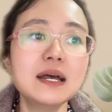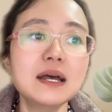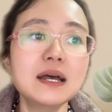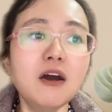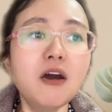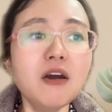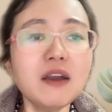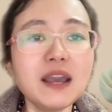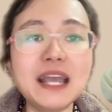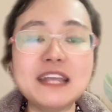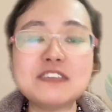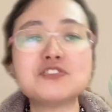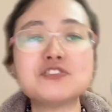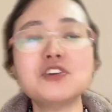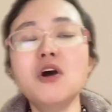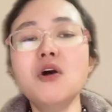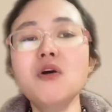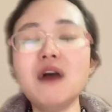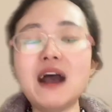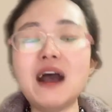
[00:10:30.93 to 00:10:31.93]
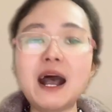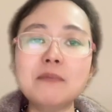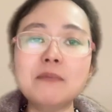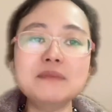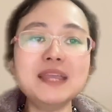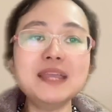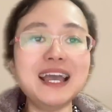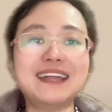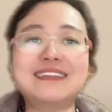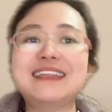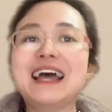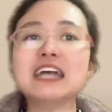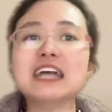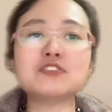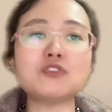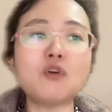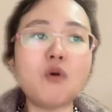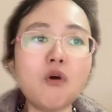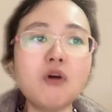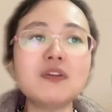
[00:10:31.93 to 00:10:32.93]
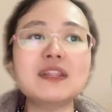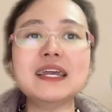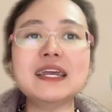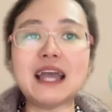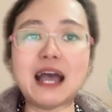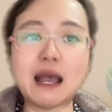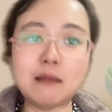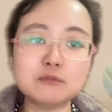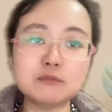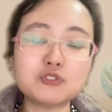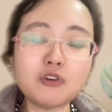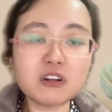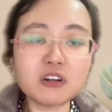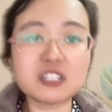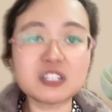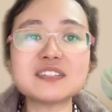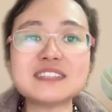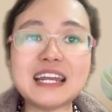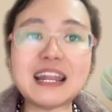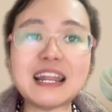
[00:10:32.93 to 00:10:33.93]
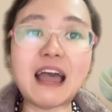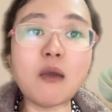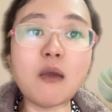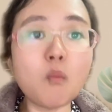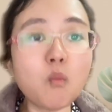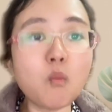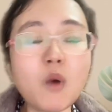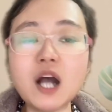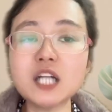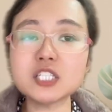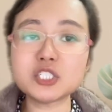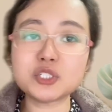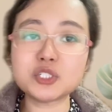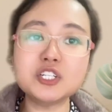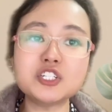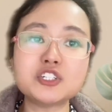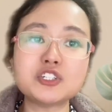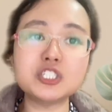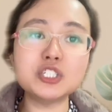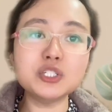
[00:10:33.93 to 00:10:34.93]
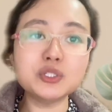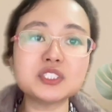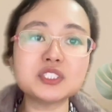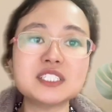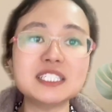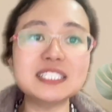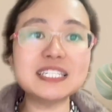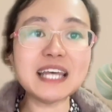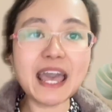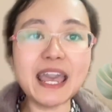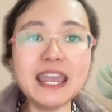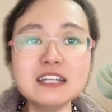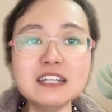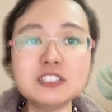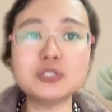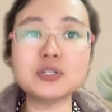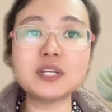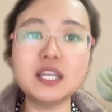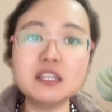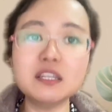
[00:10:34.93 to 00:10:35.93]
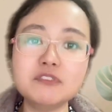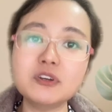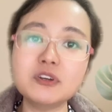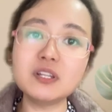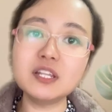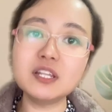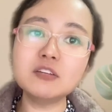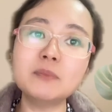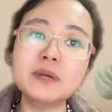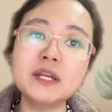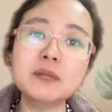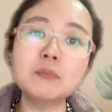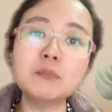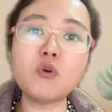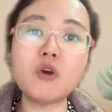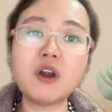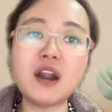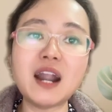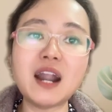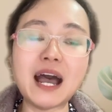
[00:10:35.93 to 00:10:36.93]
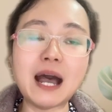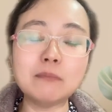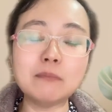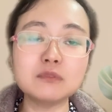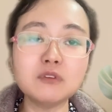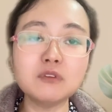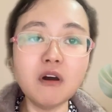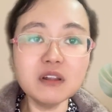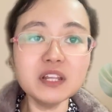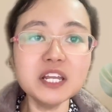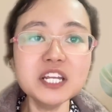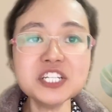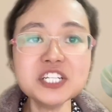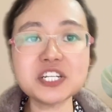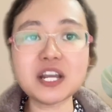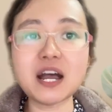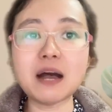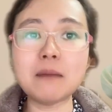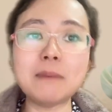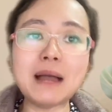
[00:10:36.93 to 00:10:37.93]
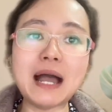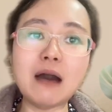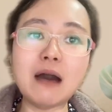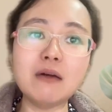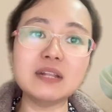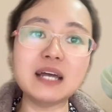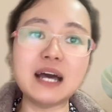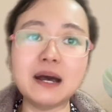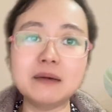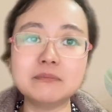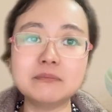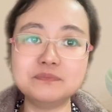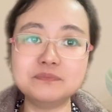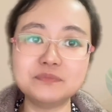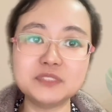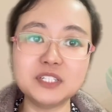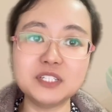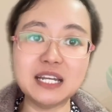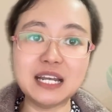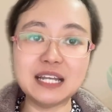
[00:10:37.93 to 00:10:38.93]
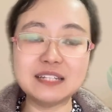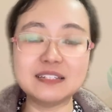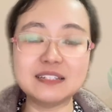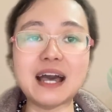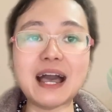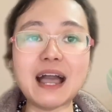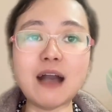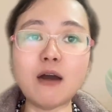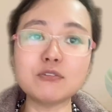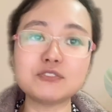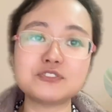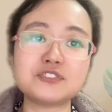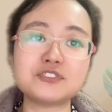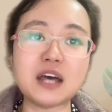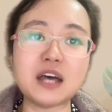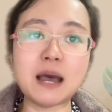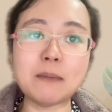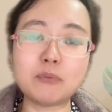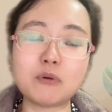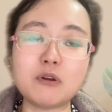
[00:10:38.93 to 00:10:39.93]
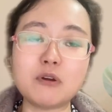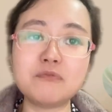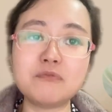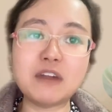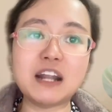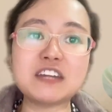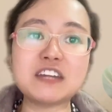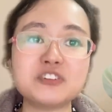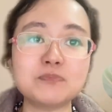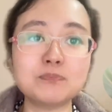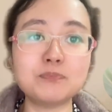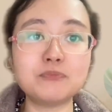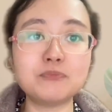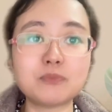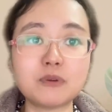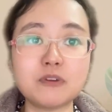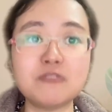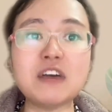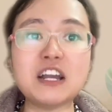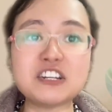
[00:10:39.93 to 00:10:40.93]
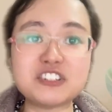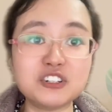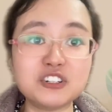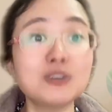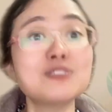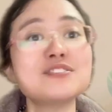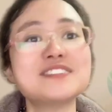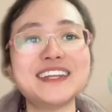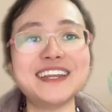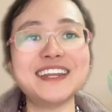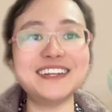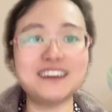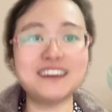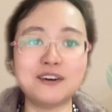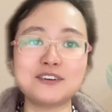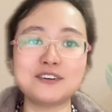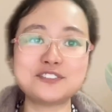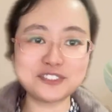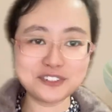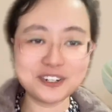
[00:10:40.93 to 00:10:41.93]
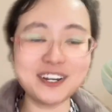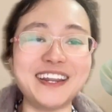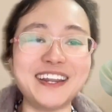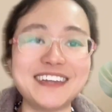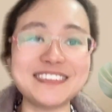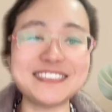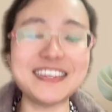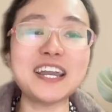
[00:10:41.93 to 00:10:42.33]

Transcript: Okay, so that's all the doctors that I want to introduce today to give you a little bit more knowledge about the health professionals in Australia.